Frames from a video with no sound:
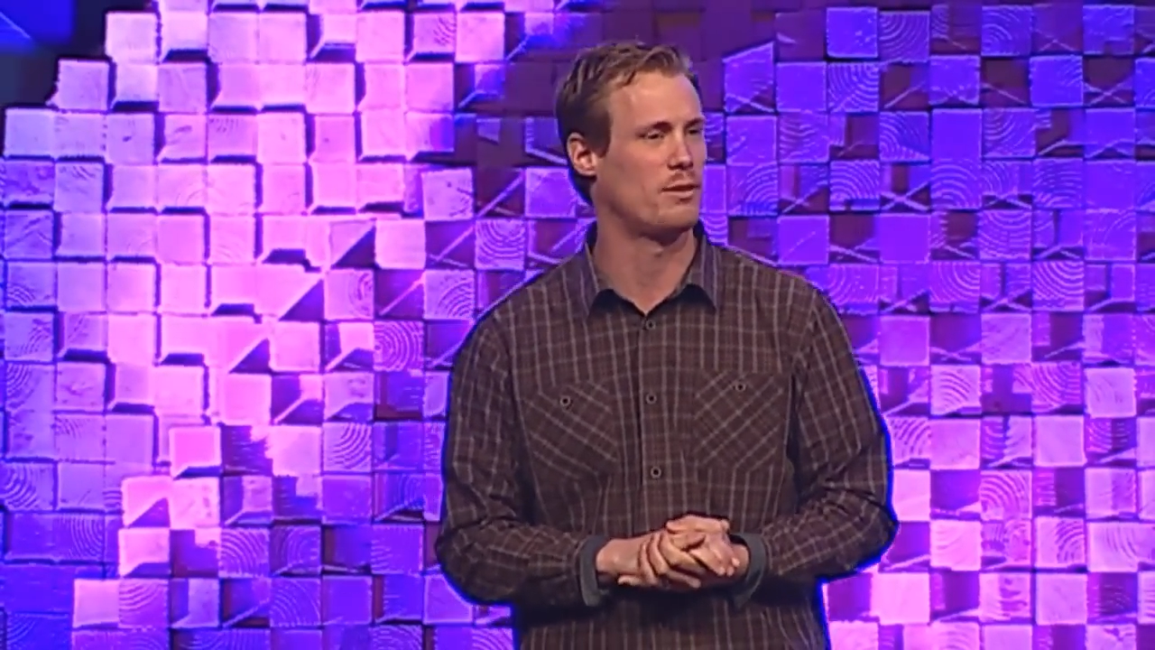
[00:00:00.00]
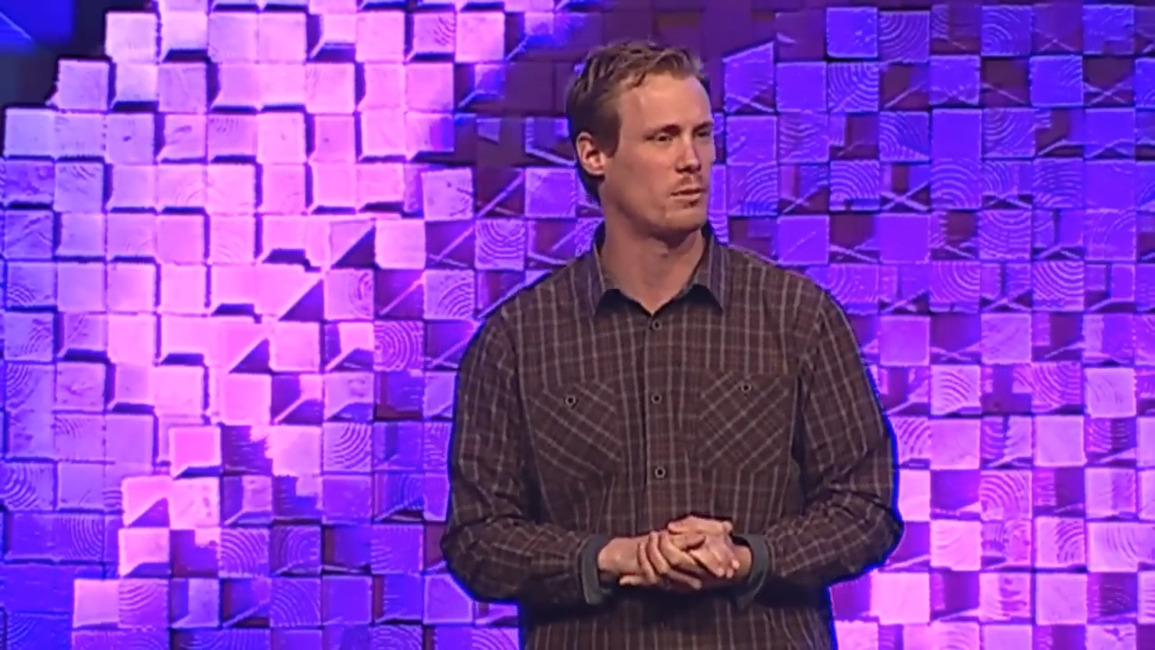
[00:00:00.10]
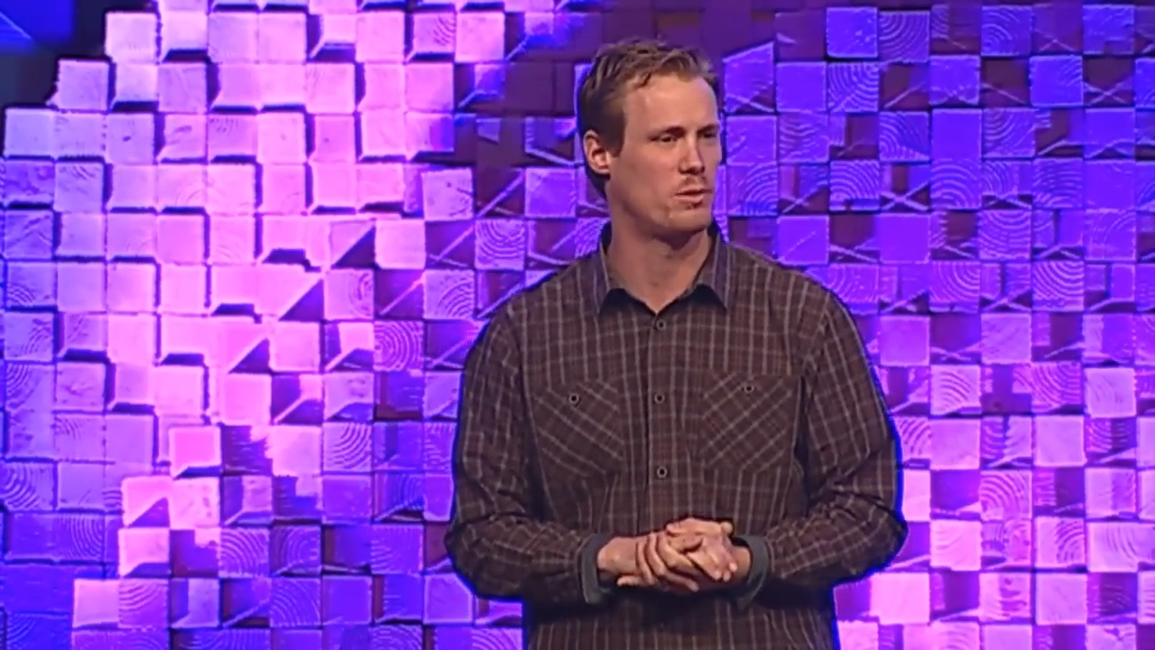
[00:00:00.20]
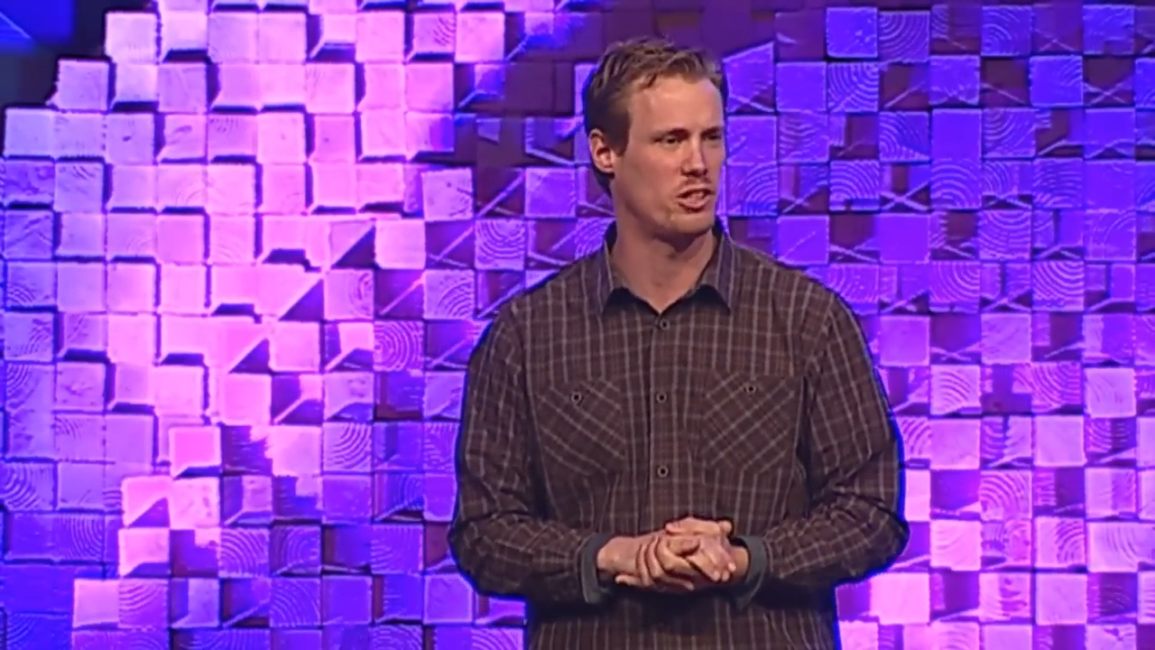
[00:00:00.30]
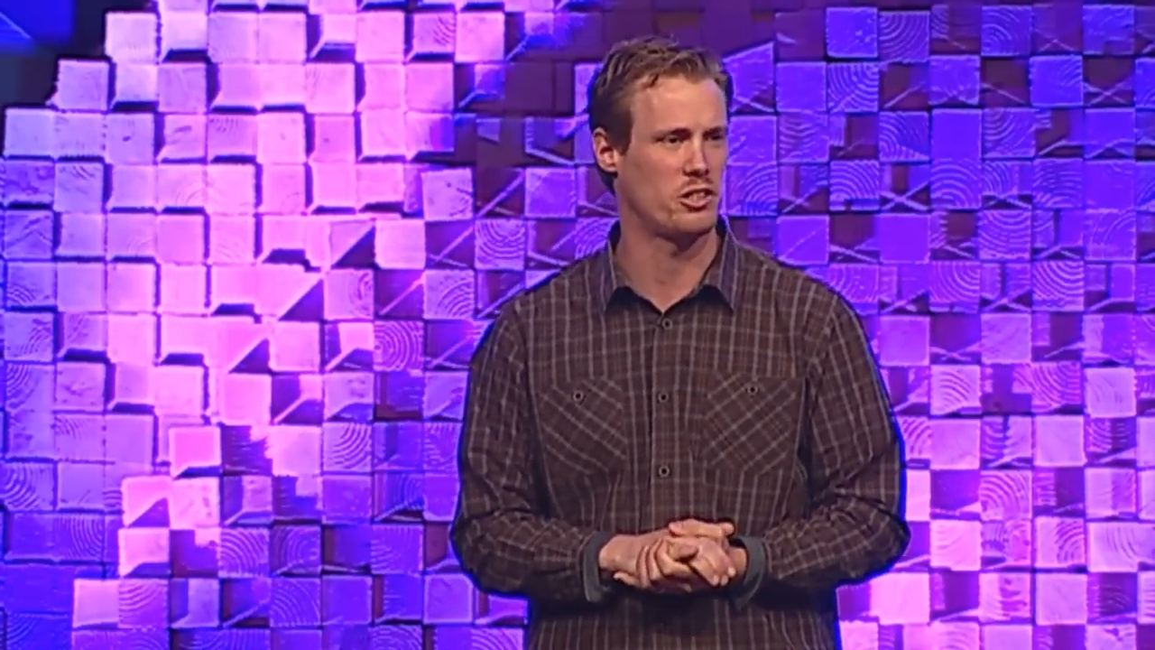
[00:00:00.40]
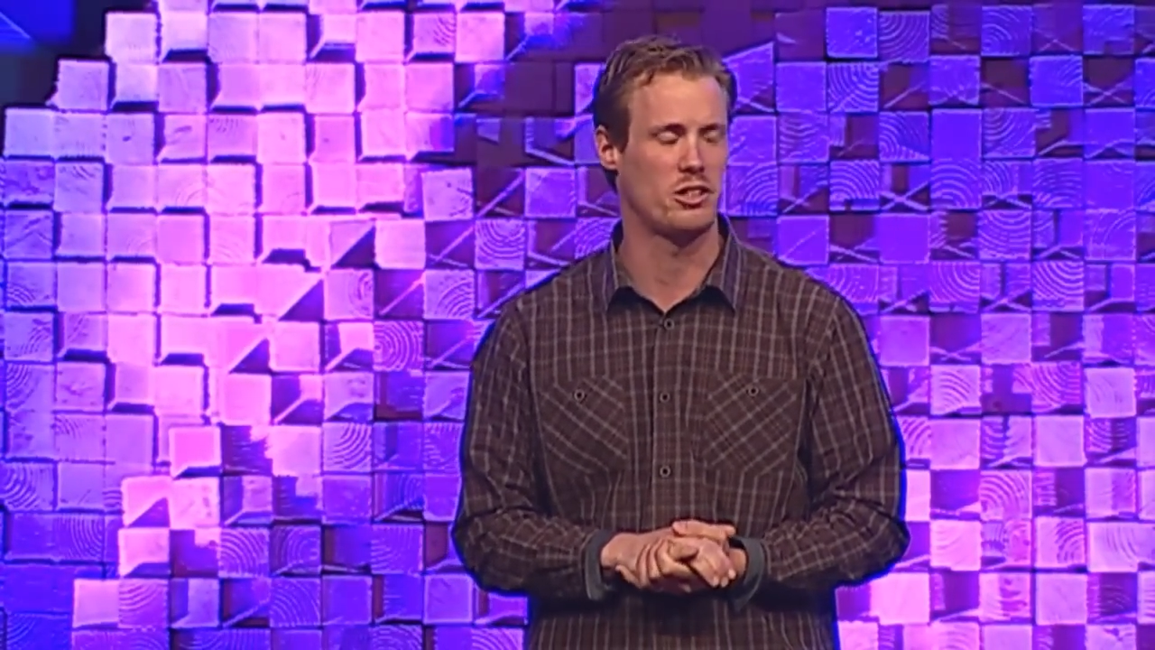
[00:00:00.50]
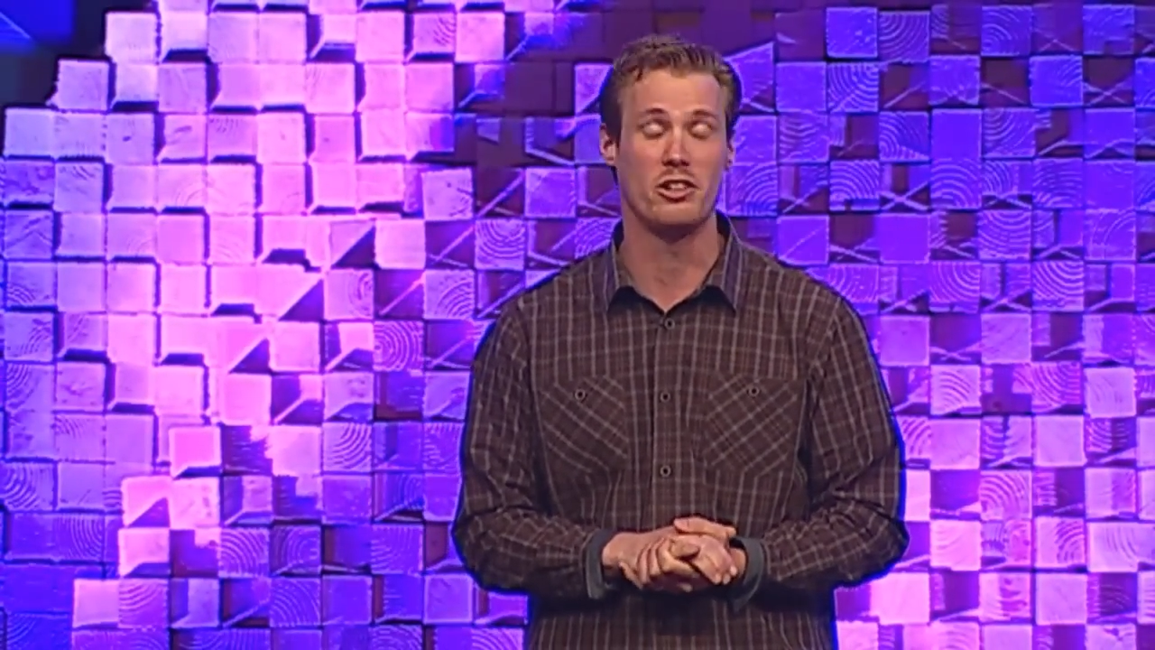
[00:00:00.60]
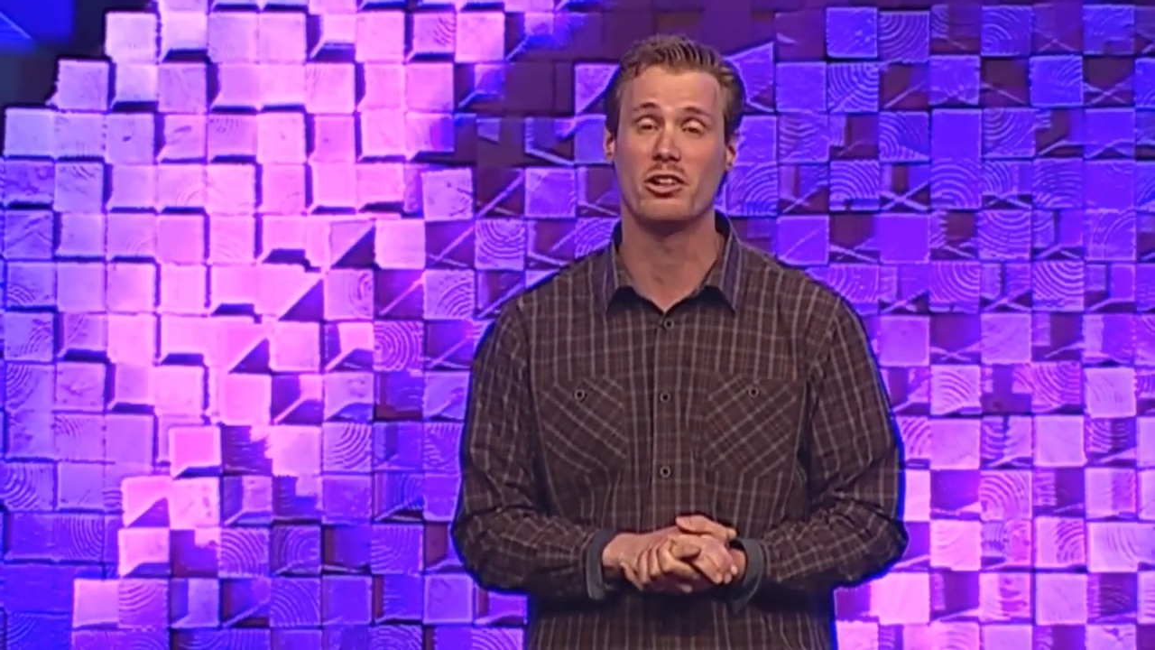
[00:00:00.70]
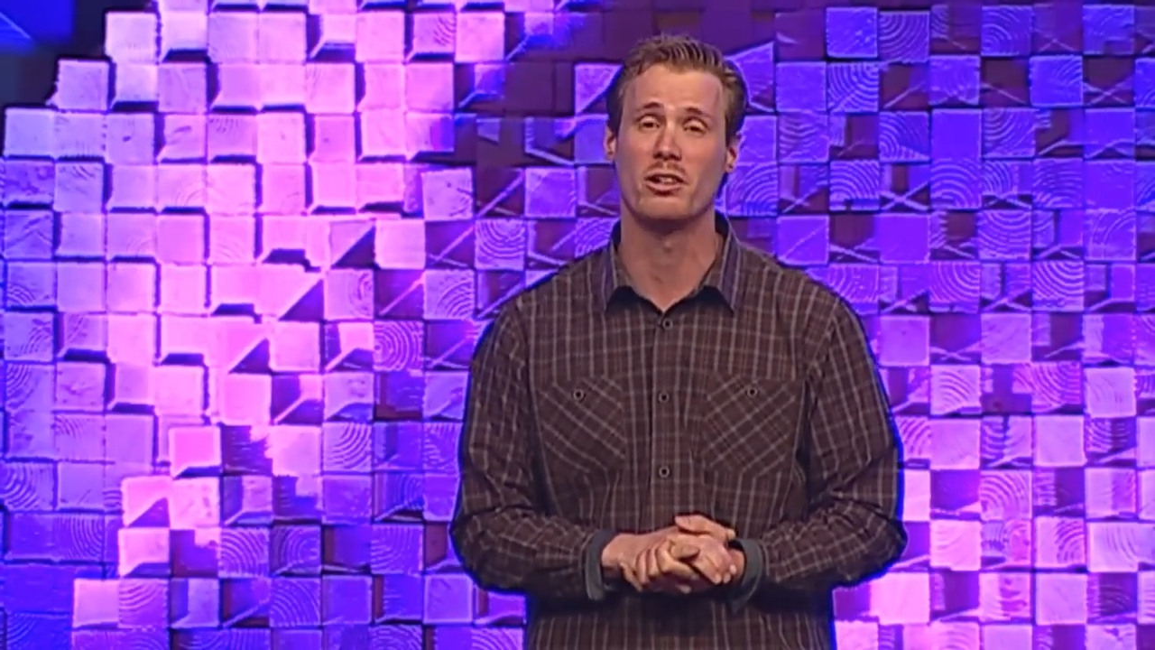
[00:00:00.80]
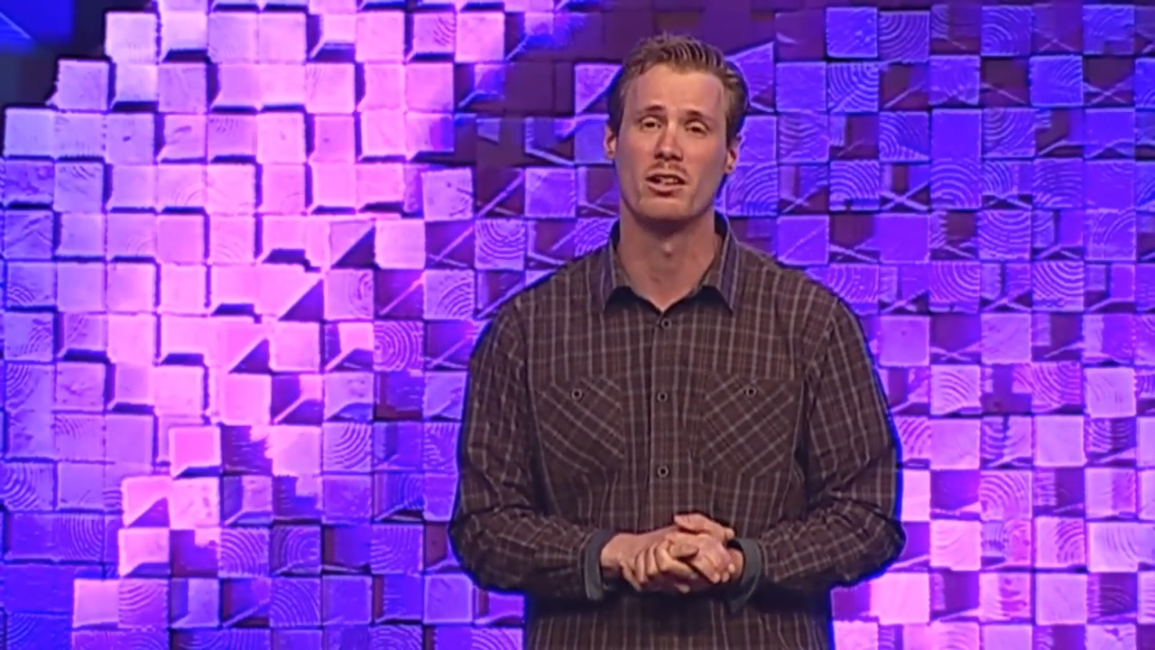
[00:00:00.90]
your position and
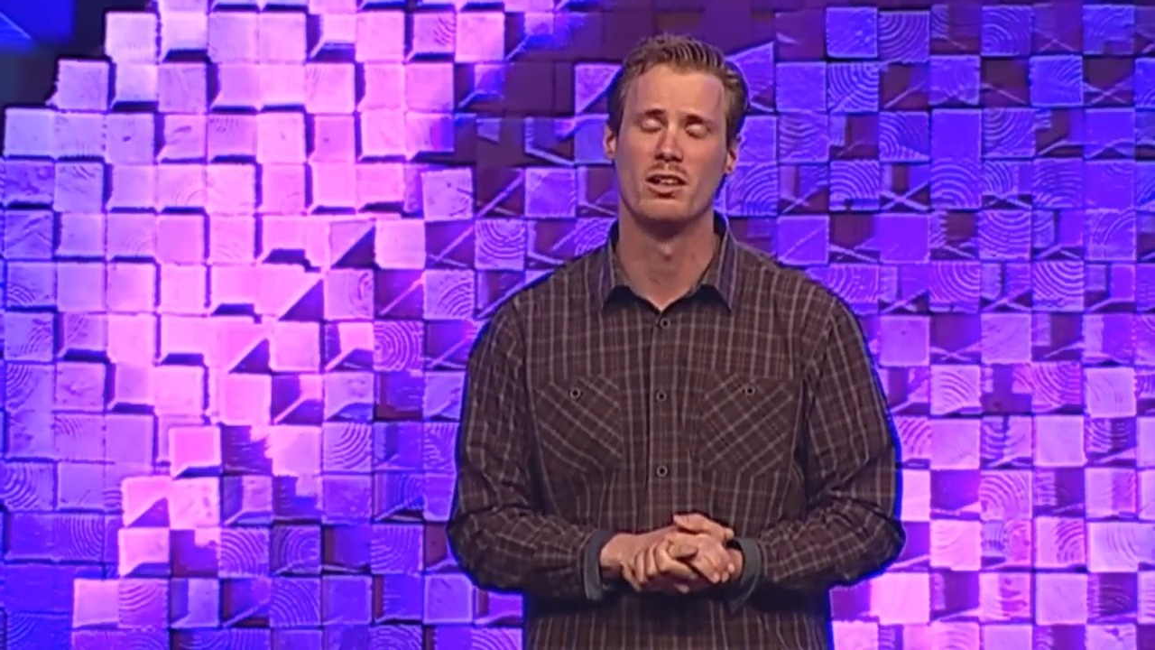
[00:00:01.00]
your